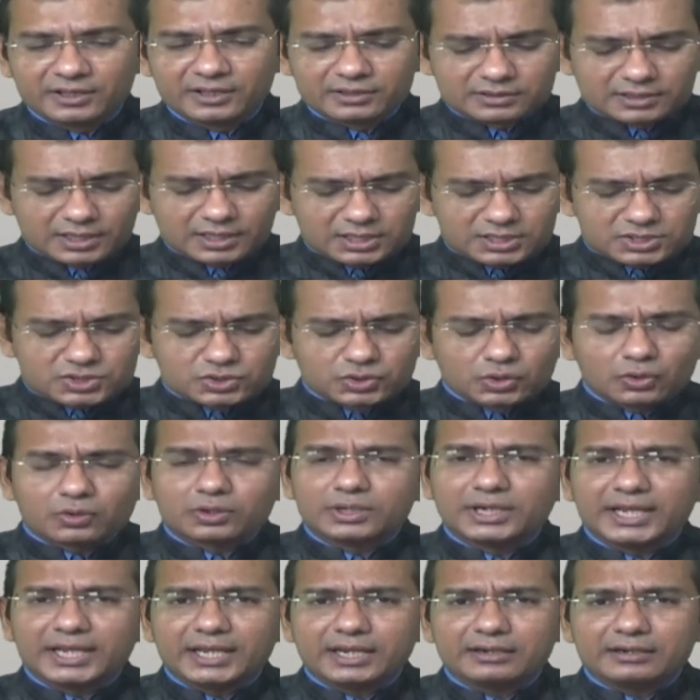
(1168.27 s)
there is no
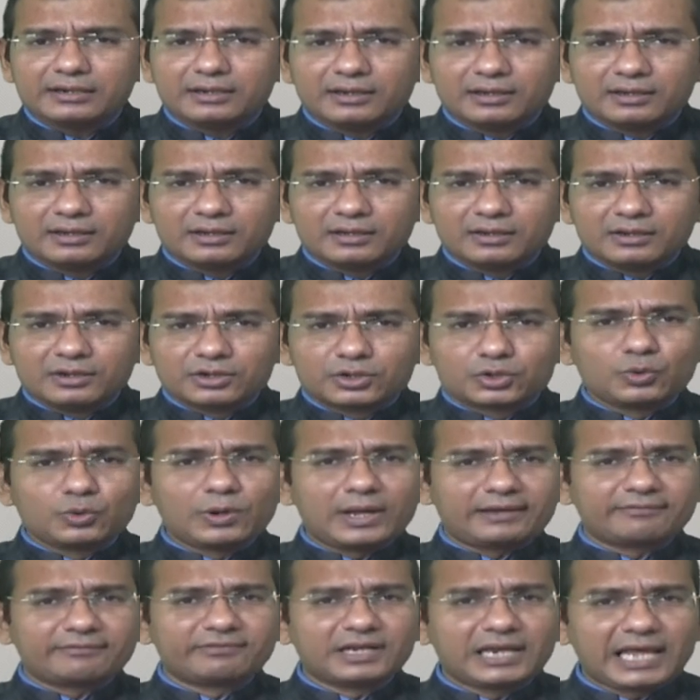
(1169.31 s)
need to
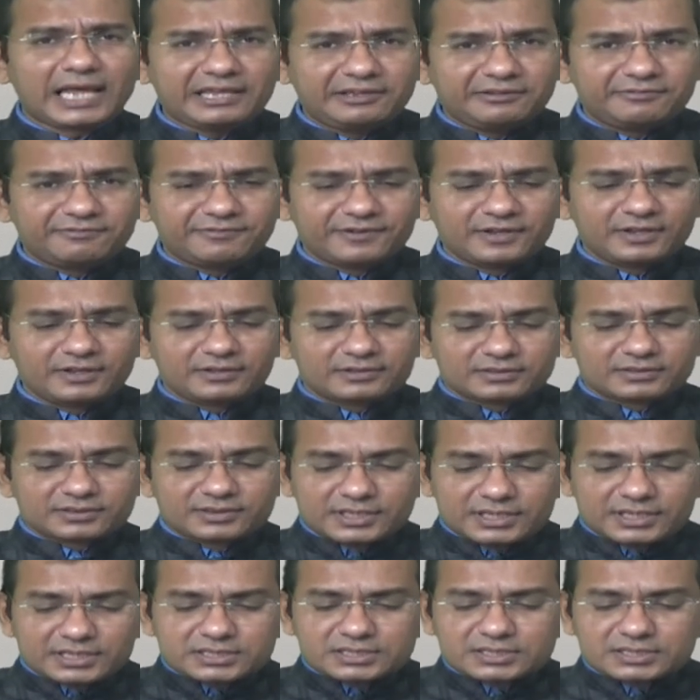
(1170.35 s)
have a life.
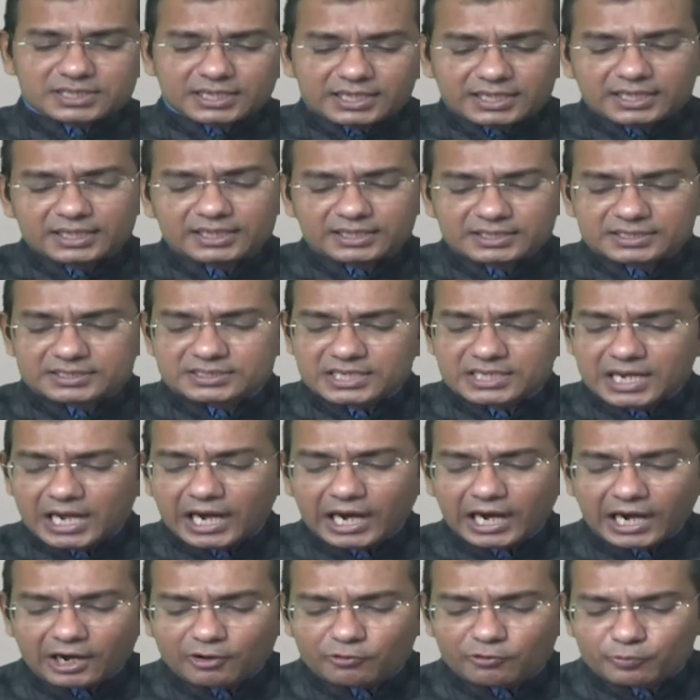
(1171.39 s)
This is
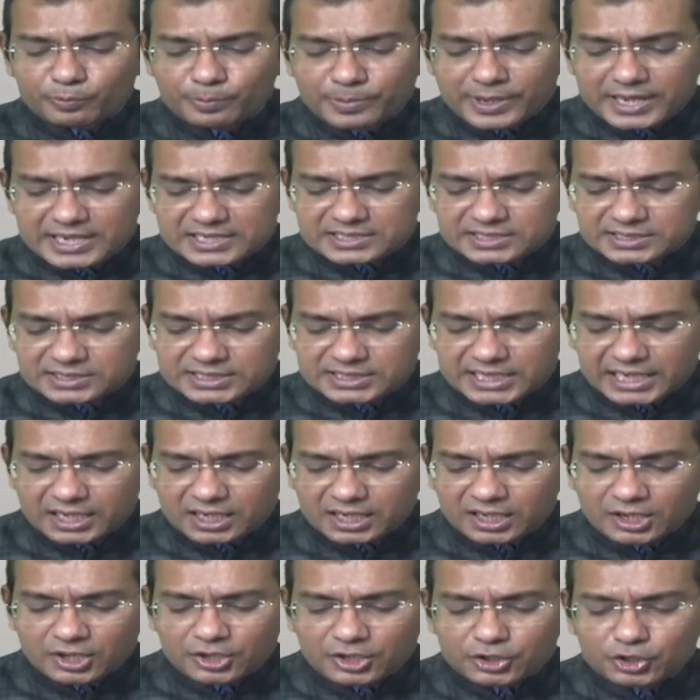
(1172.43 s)
how basic
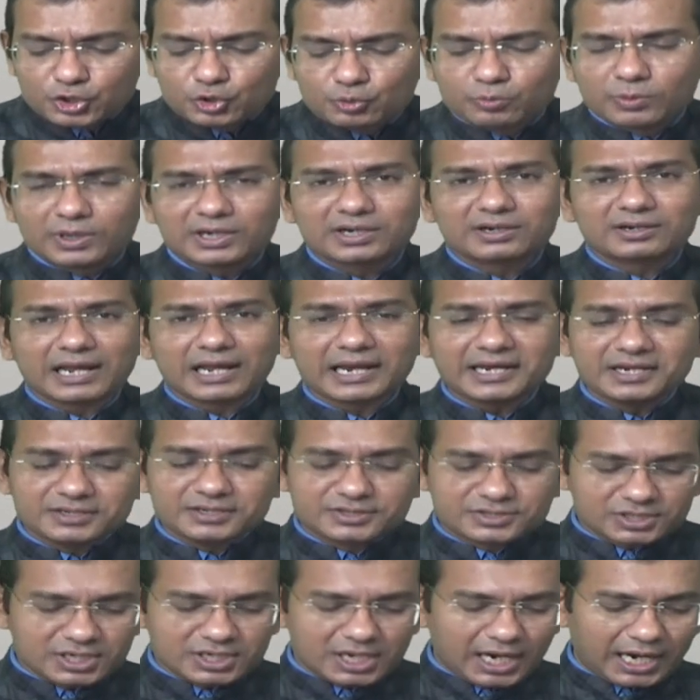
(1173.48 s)
human
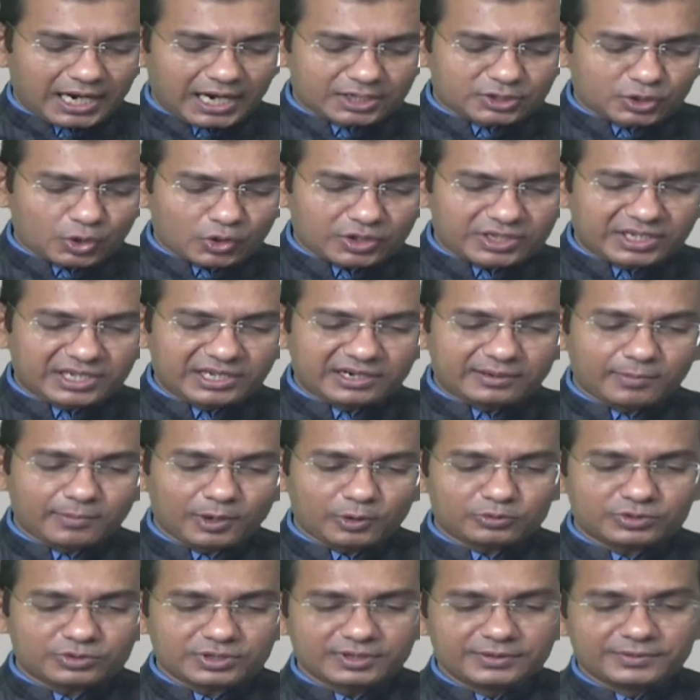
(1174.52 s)
rights are talking
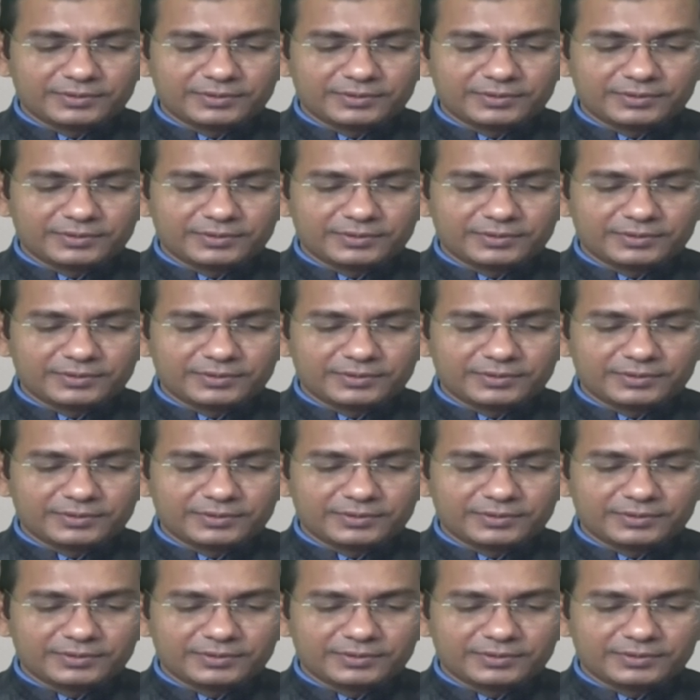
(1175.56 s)
about.